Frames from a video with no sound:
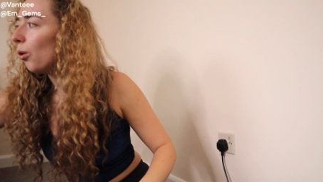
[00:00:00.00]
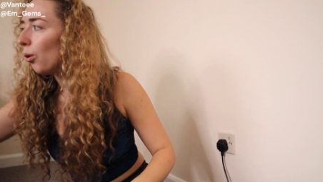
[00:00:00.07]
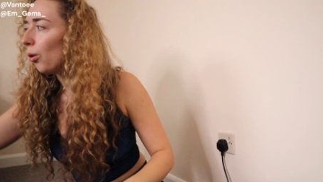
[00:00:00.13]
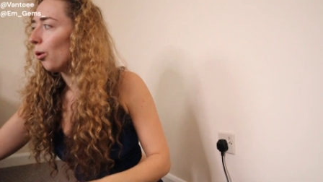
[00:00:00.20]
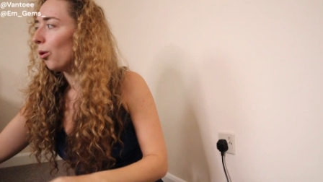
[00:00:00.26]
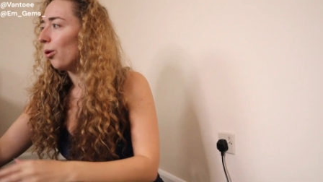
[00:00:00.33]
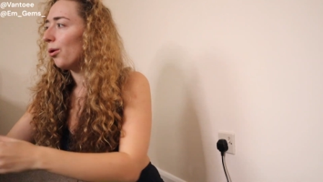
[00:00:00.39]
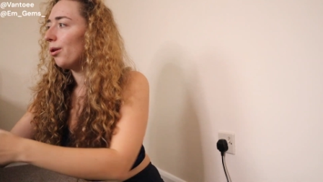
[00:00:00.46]

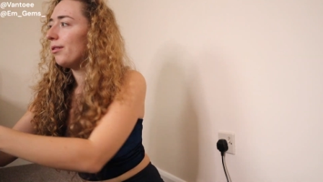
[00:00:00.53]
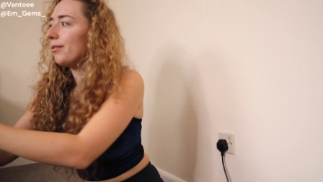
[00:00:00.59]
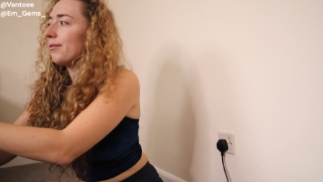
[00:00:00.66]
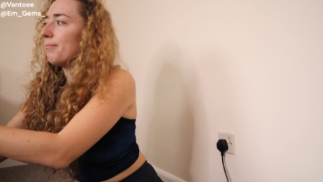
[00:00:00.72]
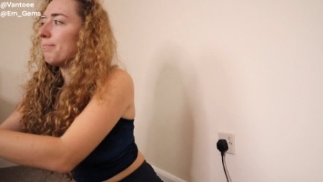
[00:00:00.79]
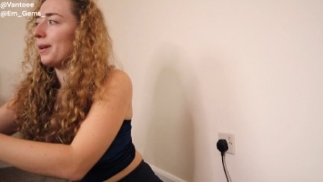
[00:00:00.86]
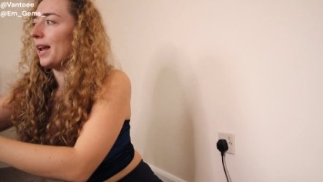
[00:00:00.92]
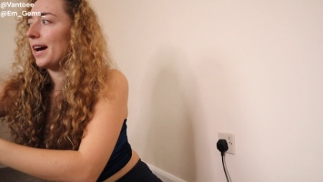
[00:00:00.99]
or
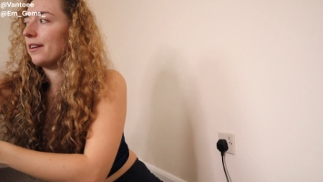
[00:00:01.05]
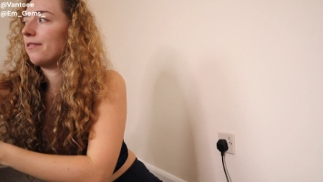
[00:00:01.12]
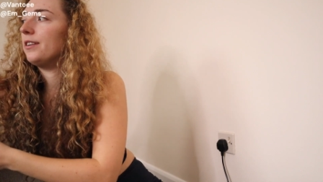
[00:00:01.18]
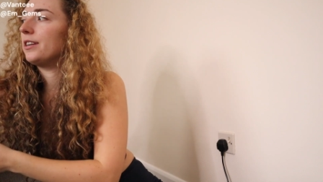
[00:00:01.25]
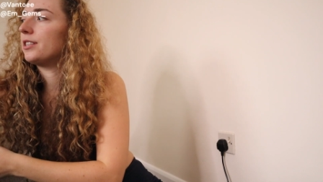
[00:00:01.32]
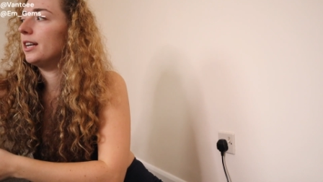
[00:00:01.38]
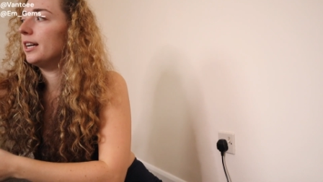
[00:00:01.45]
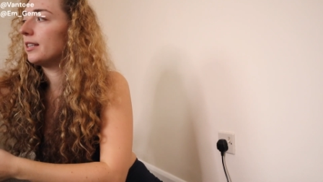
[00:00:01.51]
black
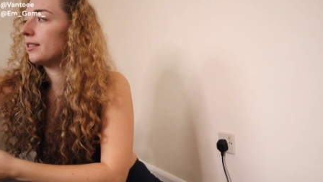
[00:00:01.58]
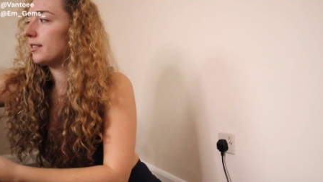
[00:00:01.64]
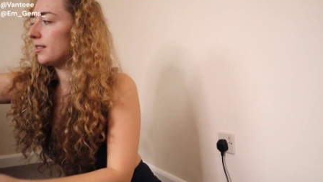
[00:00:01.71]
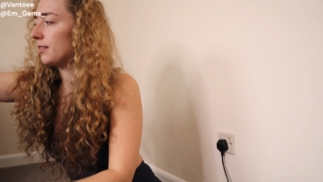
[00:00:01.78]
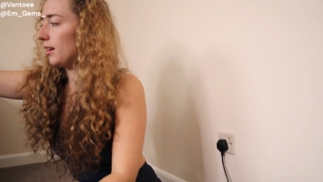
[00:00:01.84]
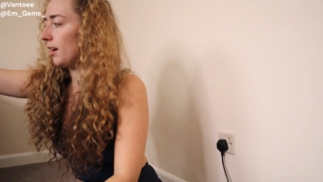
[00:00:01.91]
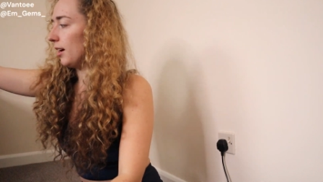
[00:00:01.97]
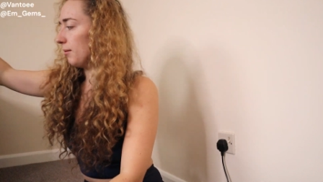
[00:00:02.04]

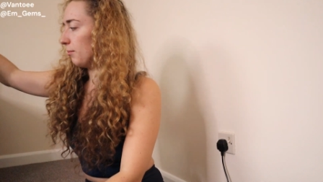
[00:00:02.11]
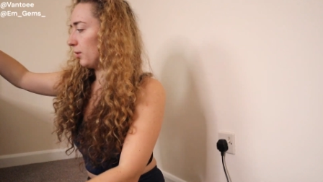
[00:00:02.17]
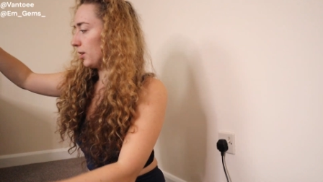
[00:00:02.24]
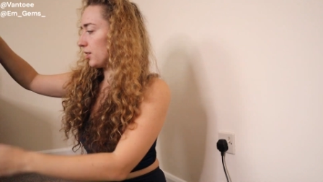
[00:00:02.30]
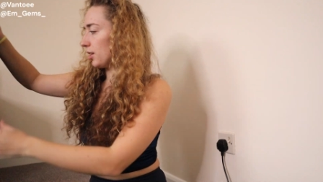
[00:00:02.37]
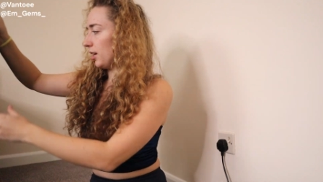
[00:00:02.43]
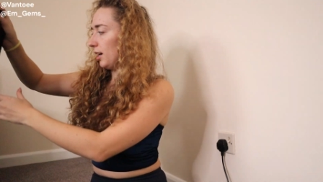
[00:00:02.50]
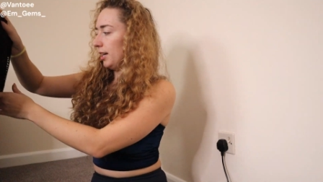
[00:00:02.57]
fishnets,
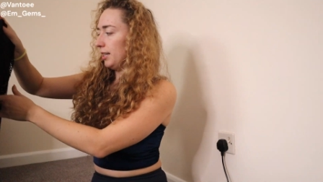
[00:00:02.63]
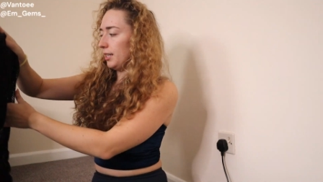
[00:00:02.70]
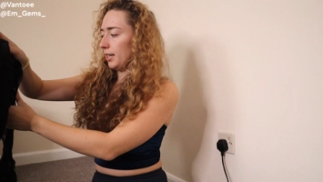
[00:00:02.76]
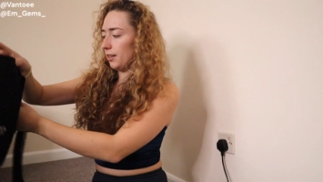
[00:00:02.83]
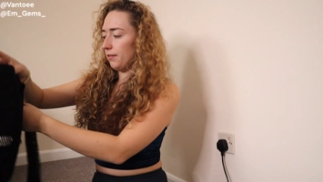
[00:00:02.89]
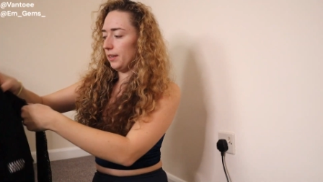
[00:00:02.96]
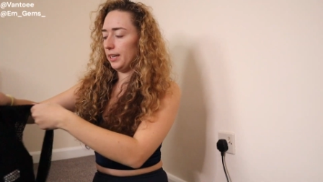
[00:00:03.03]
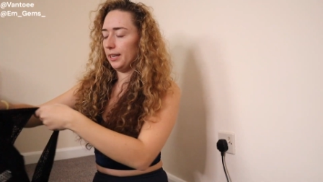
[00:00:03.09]
which are hiding
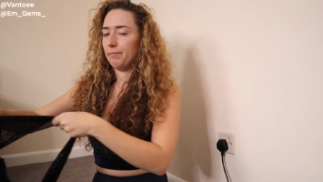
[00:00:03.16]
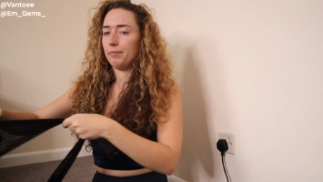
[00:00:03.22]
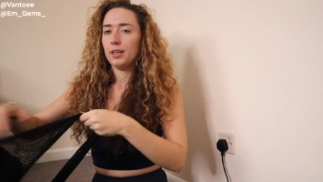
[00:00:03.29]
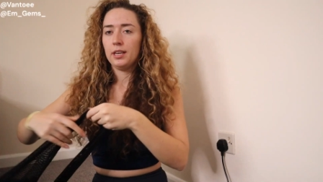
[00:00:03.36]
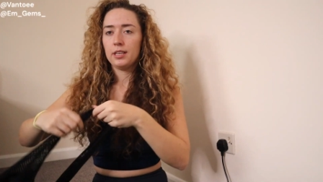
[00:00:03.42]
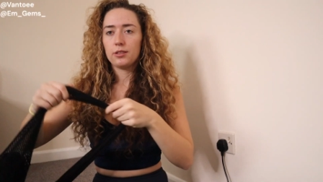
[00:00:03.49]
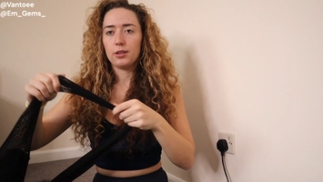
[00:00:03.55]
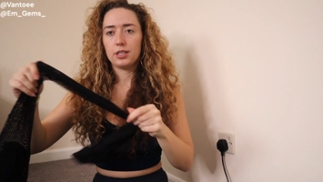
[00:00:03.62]
over here.
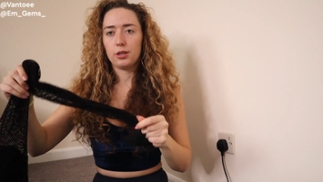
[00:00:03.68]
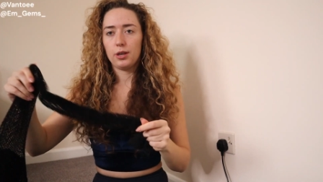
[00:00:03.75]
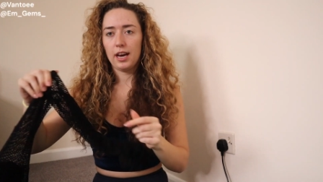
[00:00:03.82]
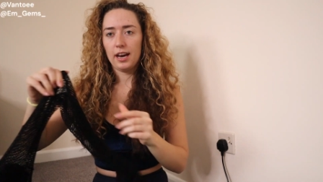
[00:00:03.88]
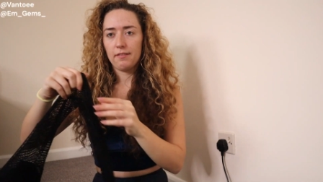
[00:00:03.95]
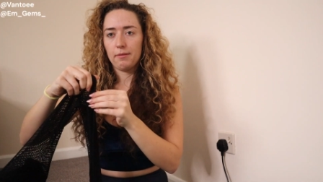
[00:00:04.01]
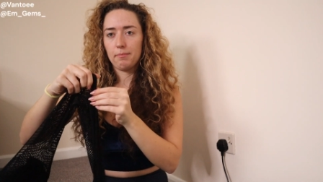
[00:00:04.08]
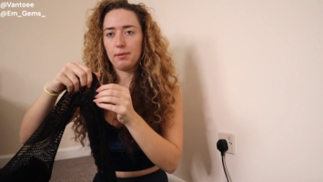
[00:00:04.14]
So I do
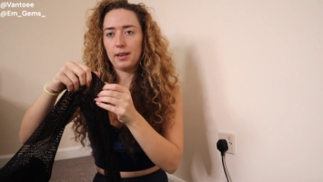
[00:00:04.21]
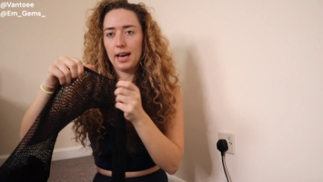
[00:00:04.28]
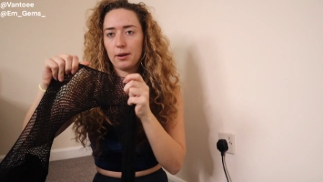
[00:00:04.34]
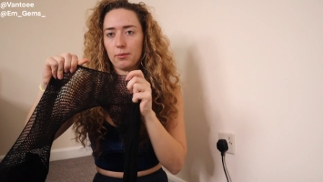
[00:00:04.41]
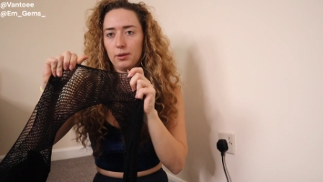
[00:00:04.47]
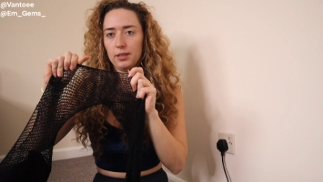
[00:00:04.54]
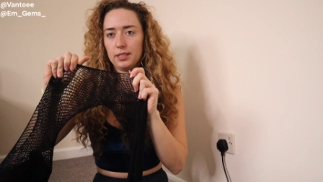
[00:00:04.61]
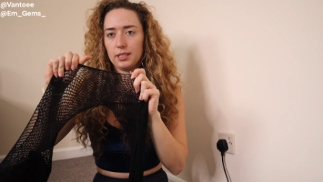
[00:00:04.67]
have
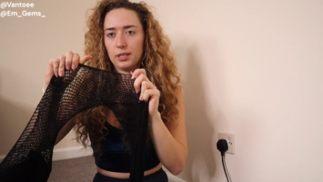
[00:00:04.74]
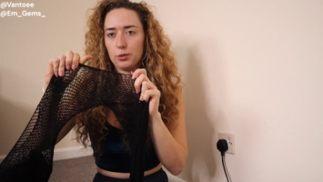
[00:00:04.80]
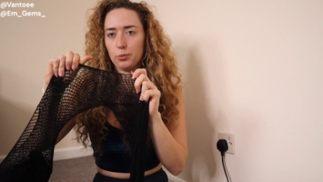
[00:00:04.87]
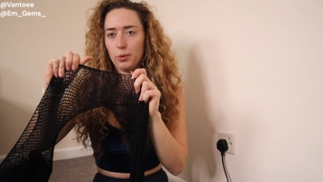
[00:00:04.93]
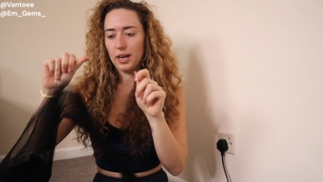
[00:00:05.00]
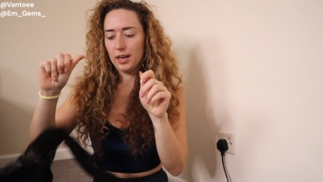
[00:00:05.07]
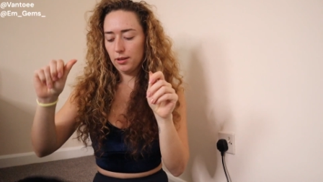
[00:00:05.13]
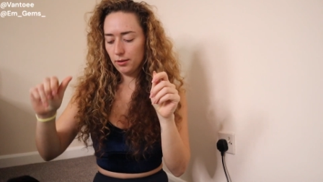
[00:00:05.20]
black ones as
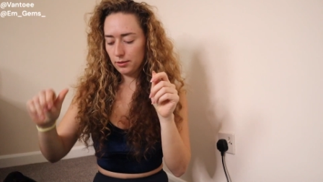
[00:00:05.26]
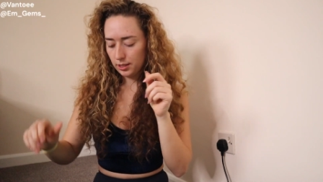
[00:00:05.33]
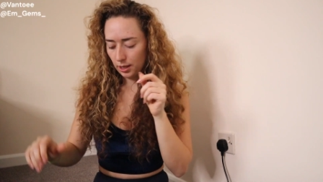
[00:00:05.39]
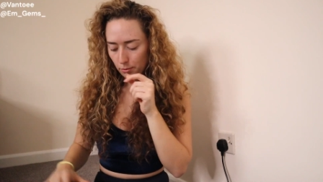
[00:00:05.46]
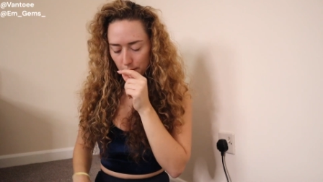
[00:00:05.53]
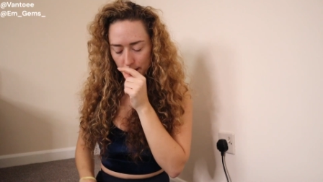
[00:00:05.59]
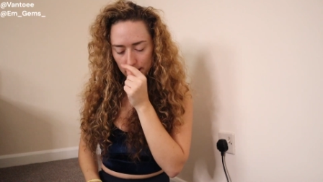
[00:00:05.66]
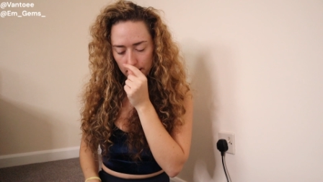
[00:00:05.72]
well.
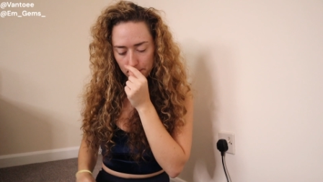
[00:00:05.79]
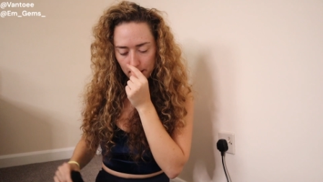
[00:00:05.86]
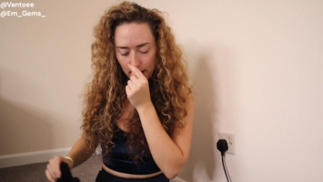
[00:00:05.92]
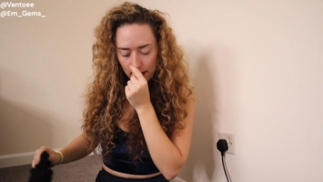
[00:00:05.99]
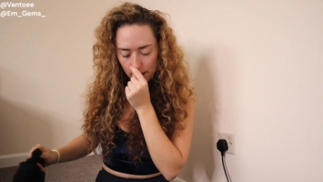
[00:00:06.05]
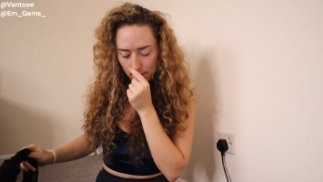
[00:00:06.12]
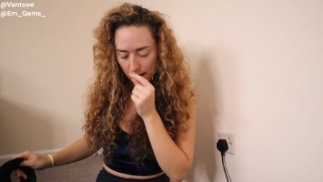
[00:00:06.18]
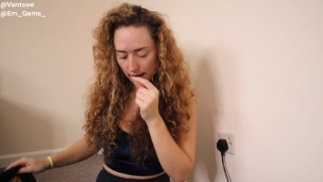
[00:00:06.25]
So we're going to
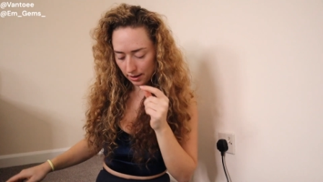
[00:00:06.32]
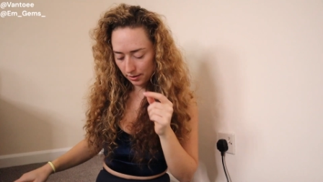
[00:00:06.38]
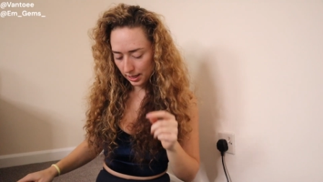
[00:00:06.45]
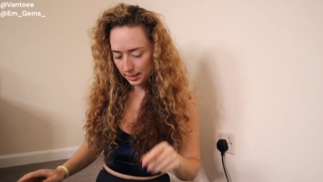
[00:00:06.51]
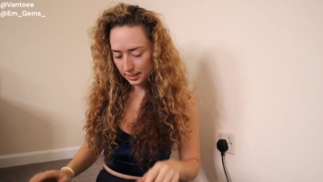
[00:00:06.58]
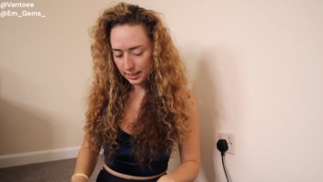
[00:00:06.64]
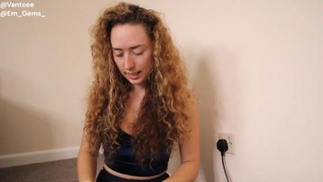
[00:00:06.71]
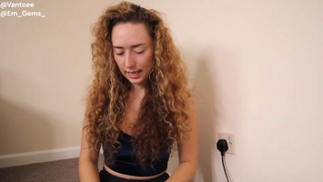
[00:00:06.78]
play around
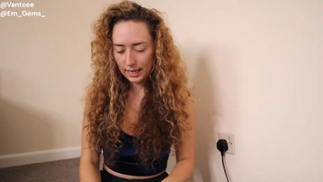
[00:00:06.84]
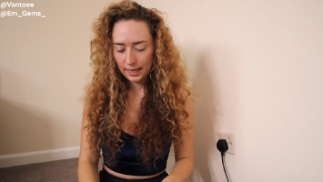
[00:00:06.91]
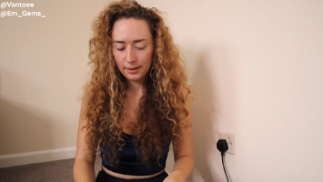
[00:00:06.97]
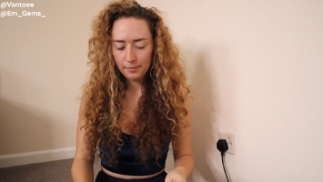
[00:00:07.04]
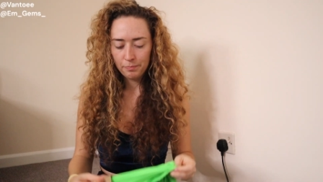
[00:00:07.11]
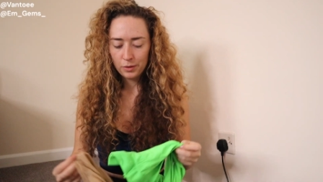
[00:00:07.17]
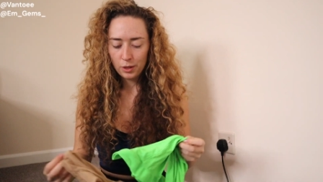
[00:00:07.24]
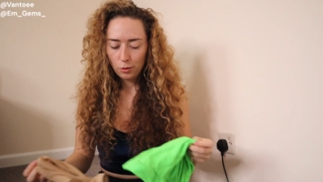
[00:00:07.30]
and see
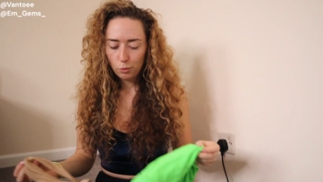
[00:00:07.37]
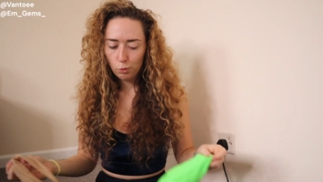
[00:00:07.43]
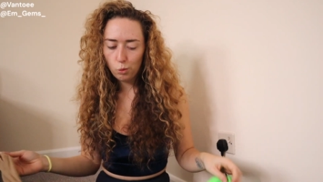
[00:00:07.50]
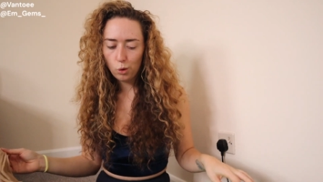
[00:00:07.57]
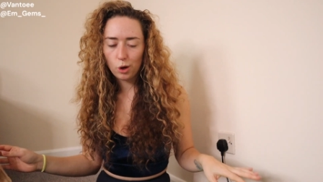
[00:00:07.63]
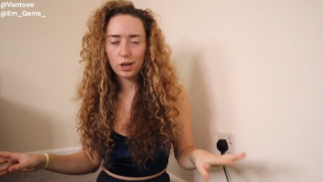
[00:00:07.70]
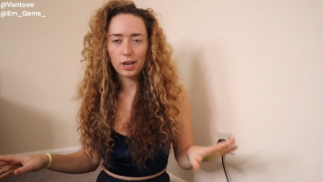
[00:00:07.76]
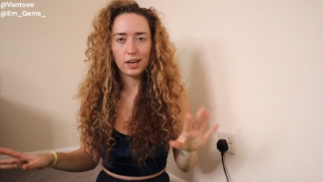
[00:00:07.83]

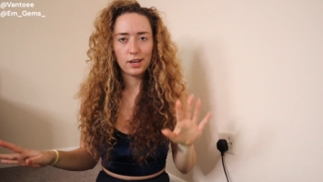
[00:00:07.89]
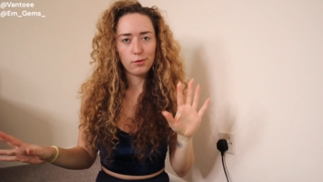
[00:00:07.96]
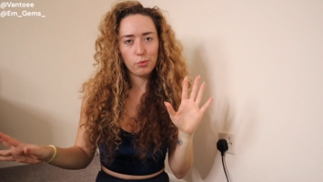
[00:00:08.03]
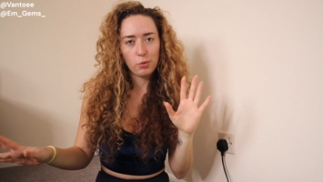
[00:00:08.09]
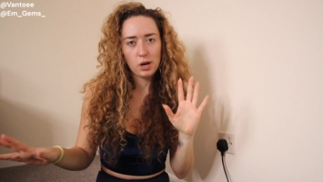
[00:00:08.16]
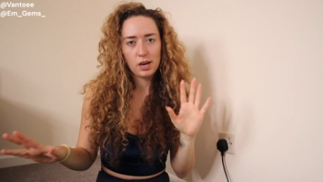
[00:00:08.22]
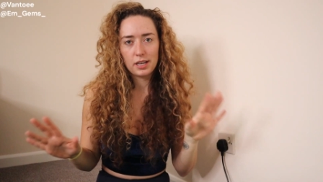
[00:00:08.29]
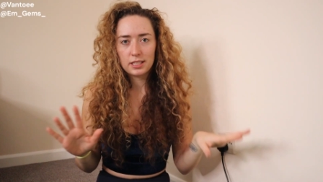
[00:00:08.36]
what kind of
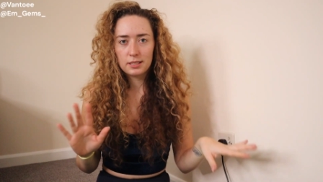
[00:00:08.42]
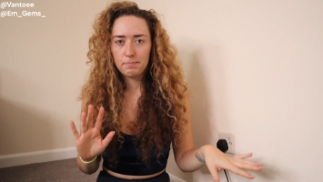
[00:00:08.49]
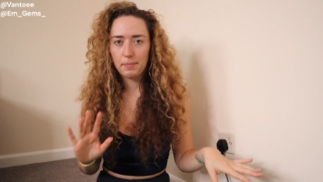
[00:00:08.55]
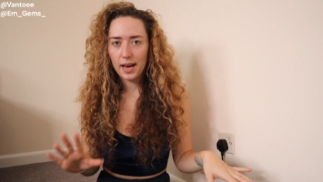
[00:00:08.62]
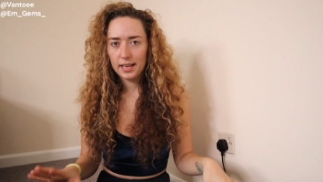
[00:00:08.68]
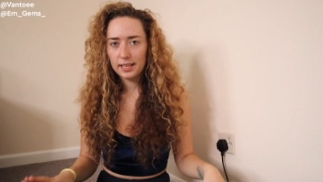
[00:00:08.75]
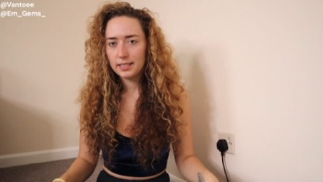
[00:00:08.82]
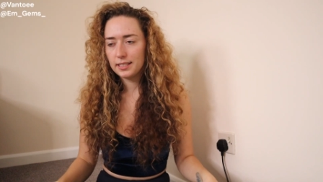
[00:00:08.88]
works
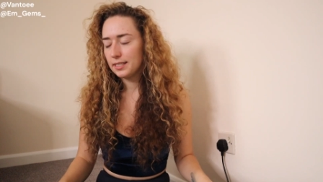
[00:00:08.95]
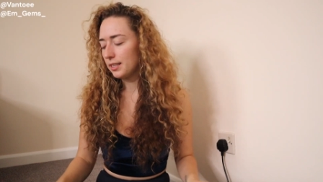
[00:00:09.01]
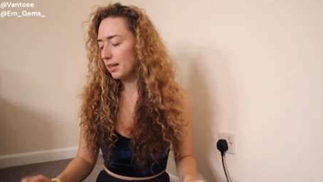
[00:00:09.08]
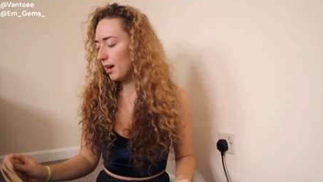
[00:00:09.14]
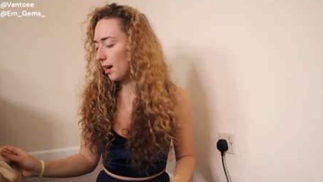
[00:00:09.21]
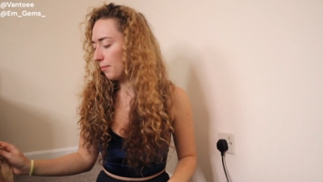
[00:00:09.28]
best